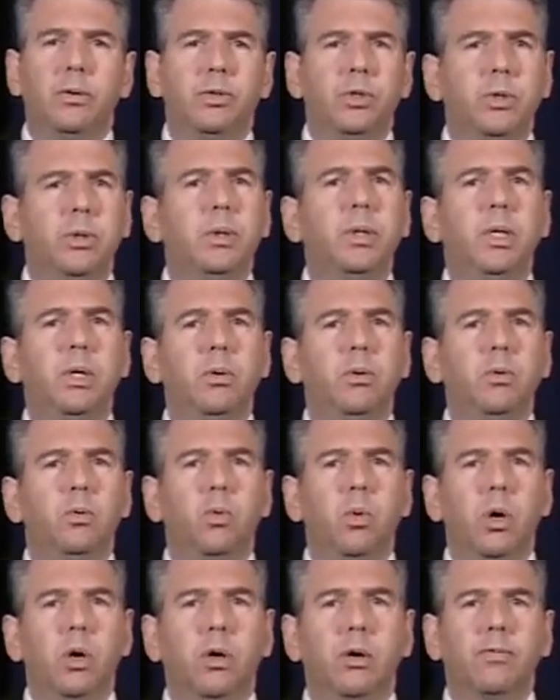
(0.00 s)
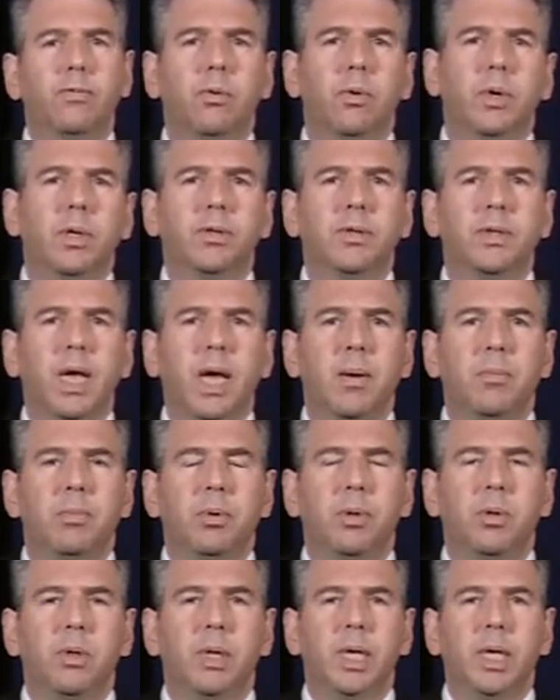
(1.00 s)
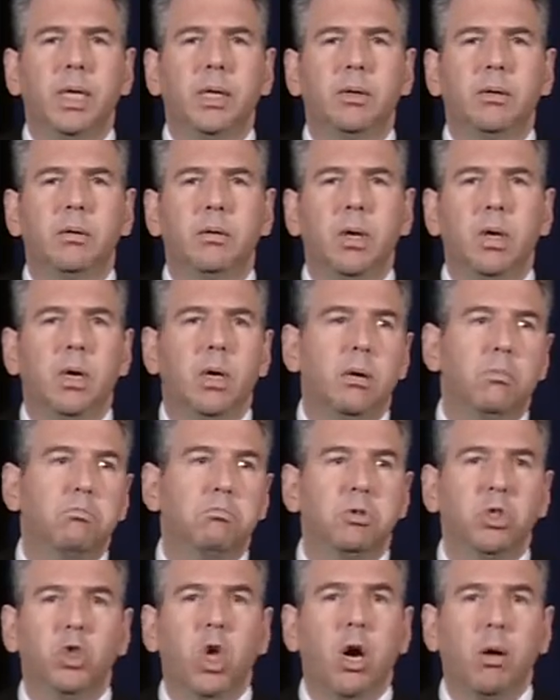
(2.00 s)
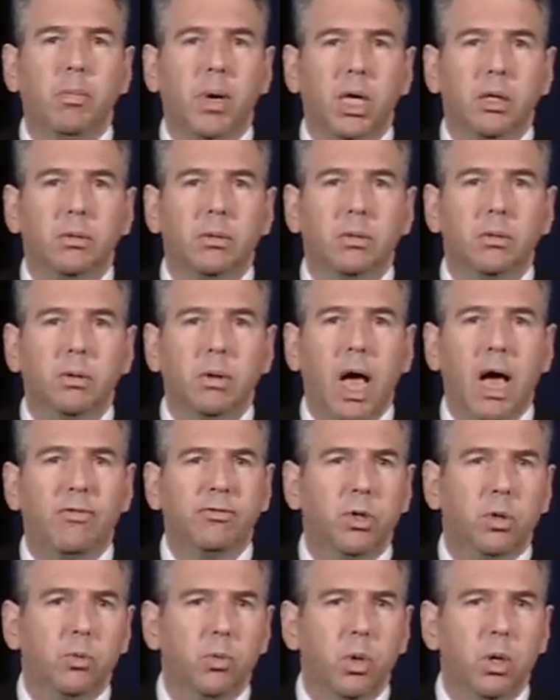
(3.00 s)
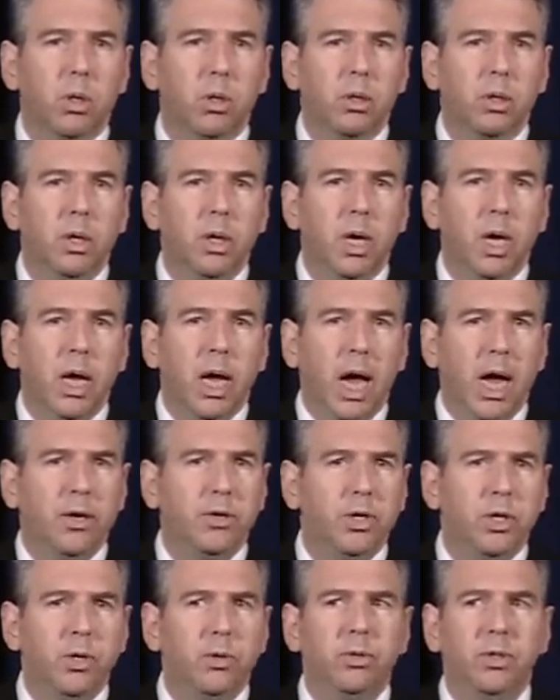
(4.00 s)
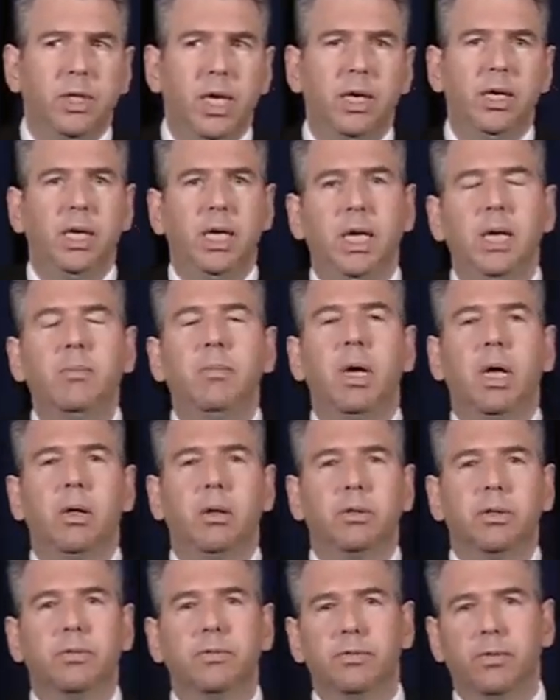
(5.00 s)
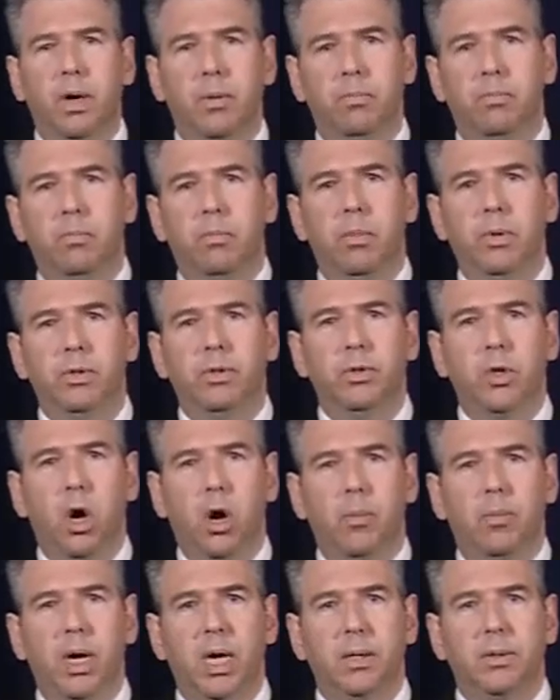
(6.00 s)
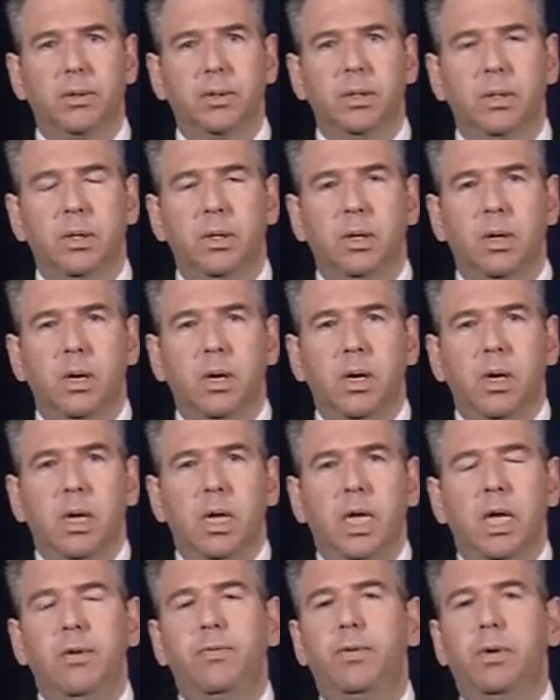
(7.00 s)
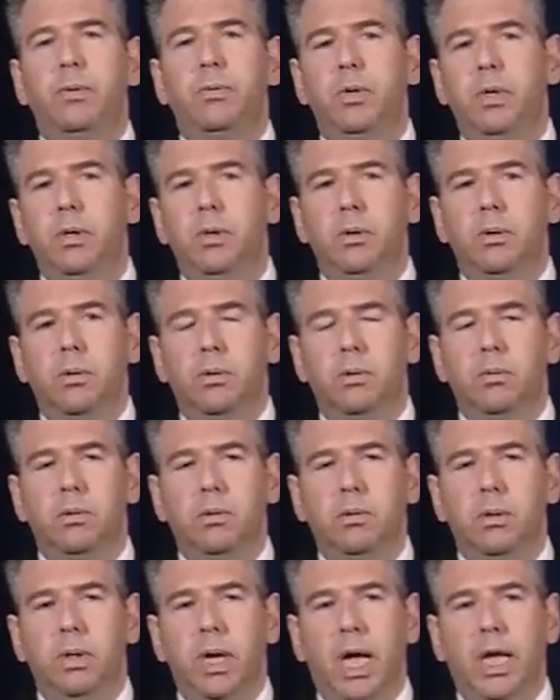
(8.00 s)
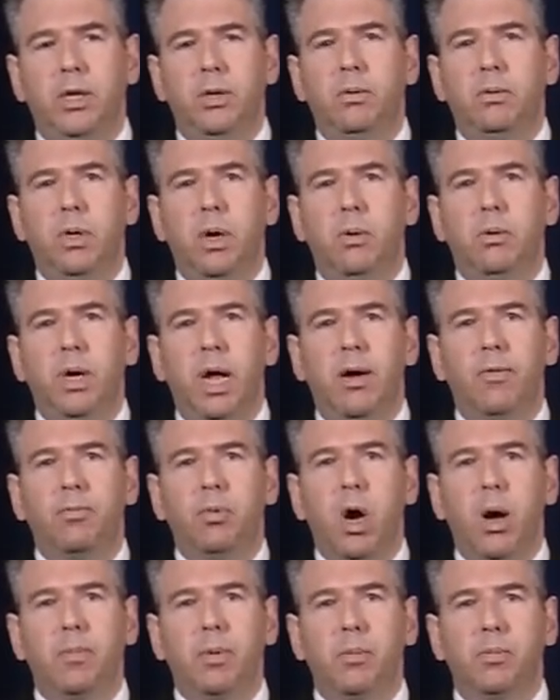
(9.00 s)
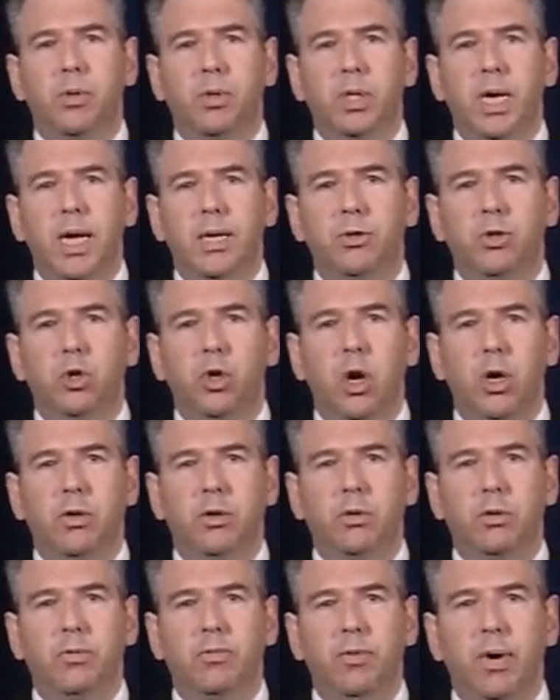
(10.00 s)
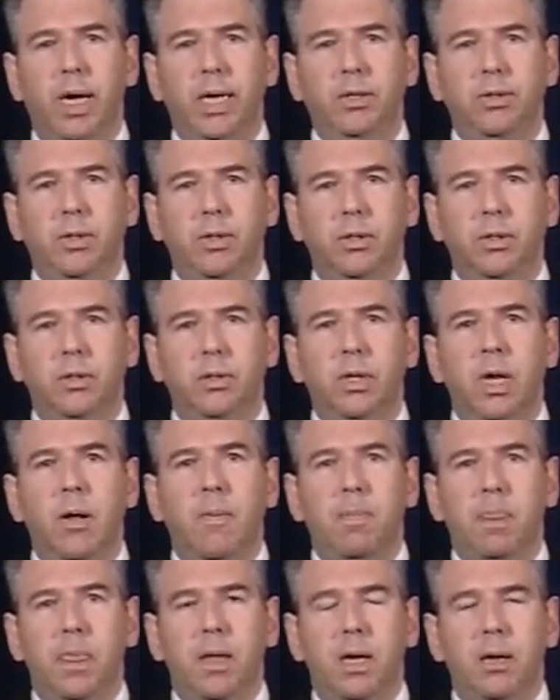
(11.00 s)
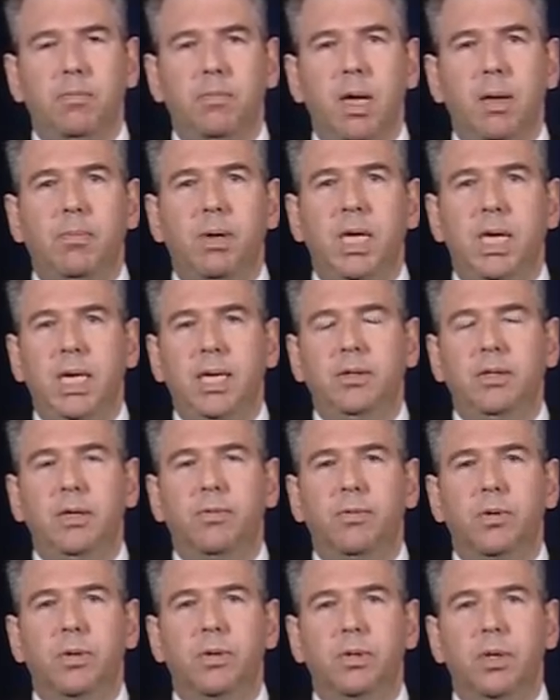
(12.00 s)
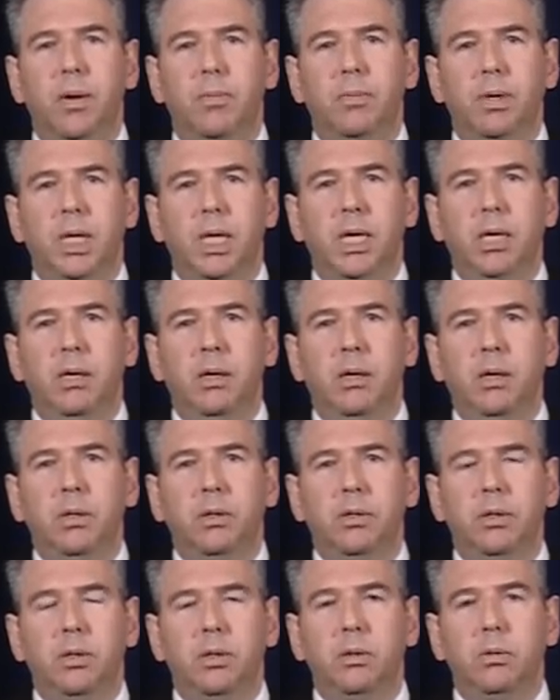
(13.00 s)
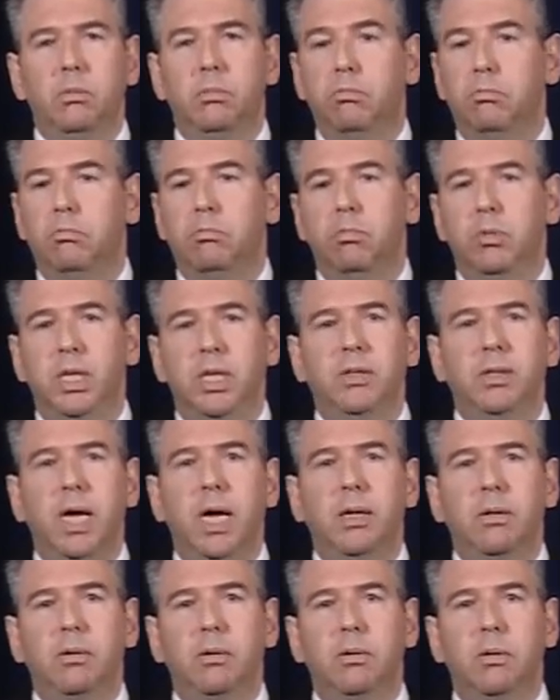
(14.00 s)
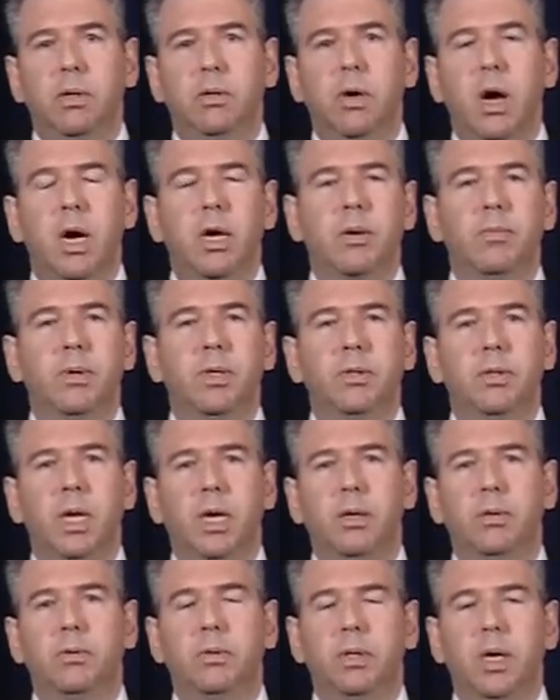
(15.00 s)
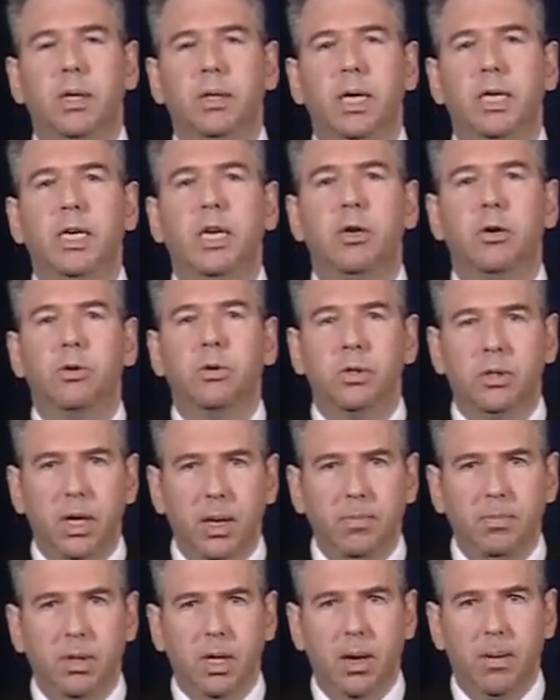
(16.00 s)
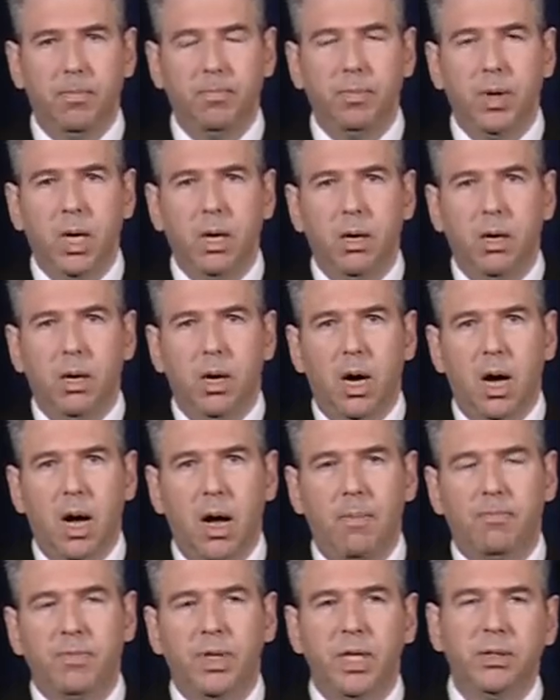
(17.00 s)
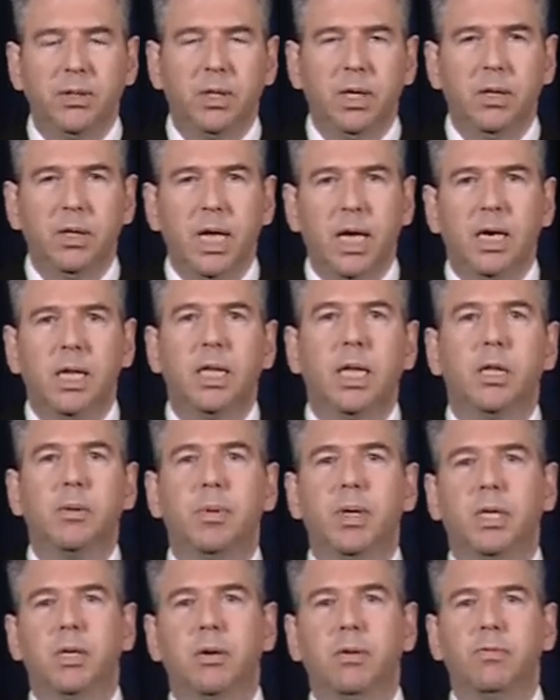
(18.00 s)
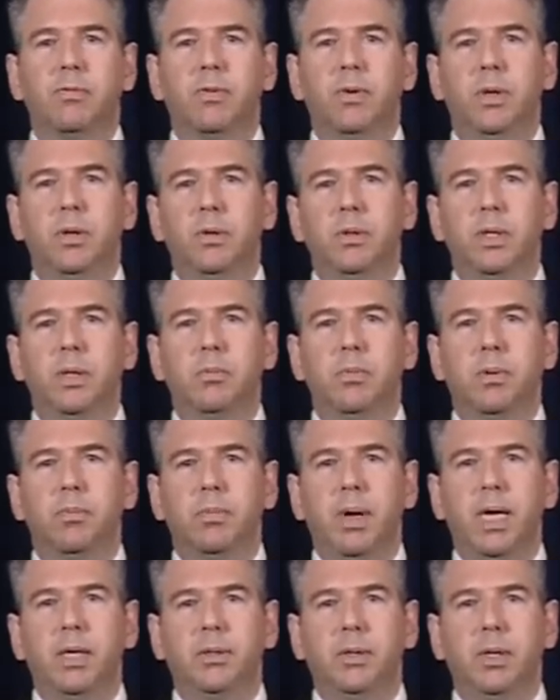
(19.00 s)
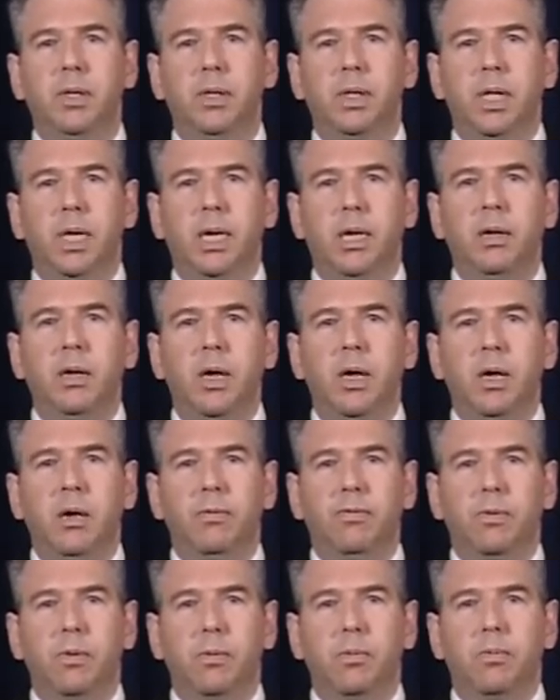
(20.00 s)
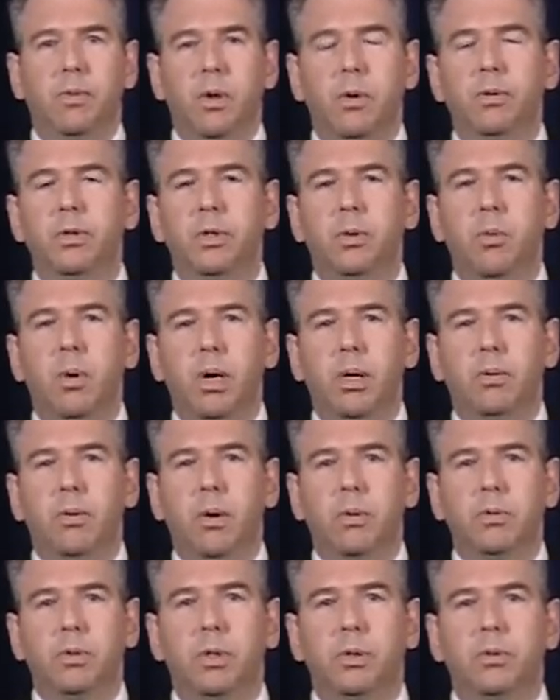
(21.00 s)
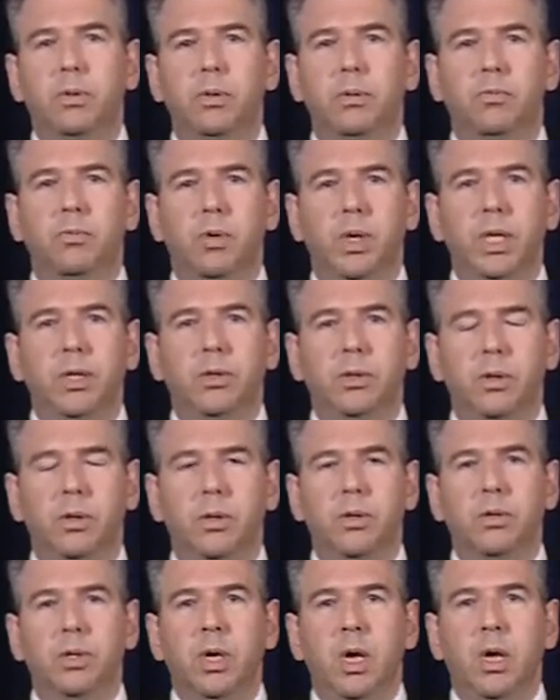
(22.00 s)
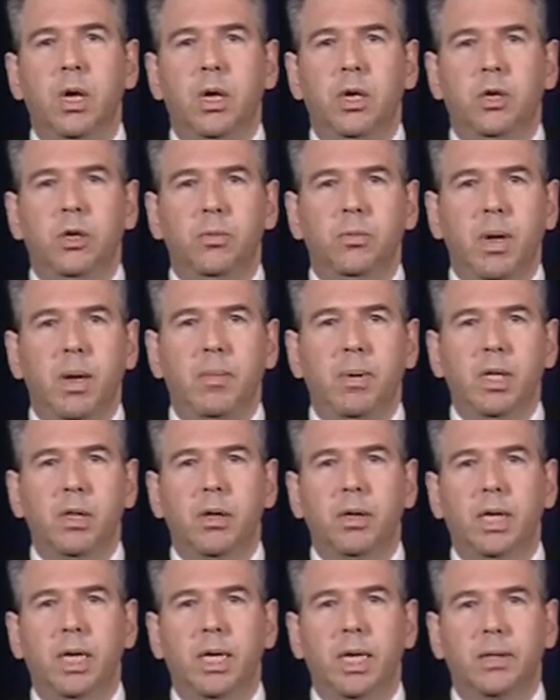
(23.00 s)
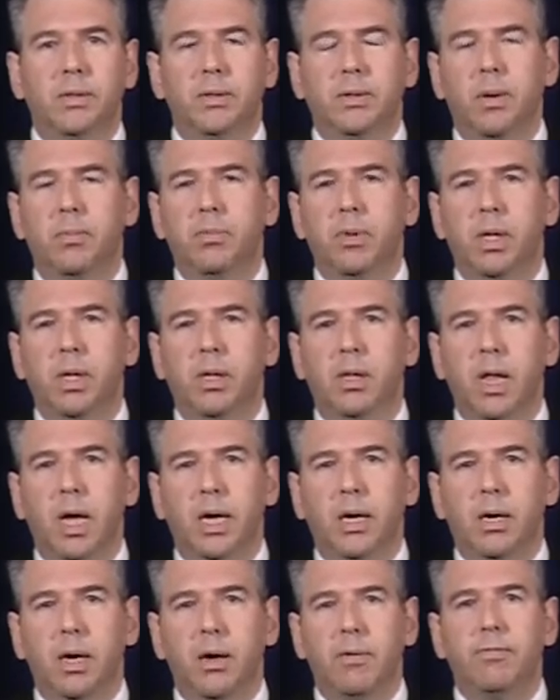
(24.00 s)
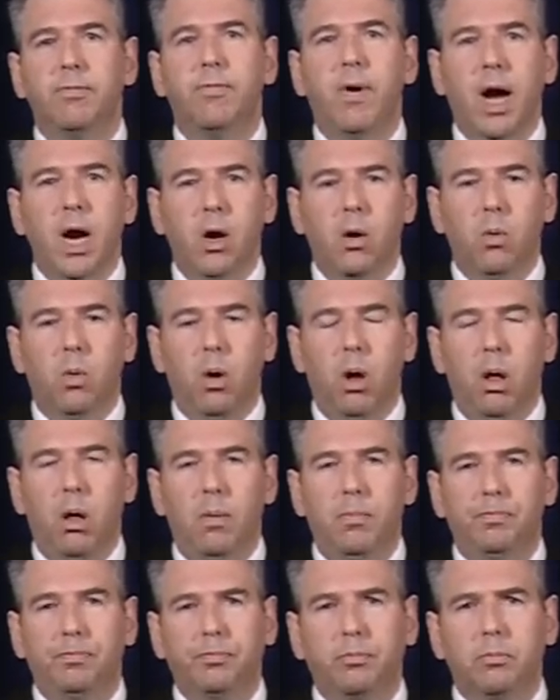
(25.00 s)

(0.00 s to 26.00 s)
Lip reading: Do you work, for example, in Starbucks after work? And do you send emails from Starbucks? If you do, and you don't have proper protection on your devices, it may be easy for somebody to detect the documents that you send and intercept them. This can get a little bit confusing, but basically, for those who want to go do some research, you may be looking at something like a Firewall.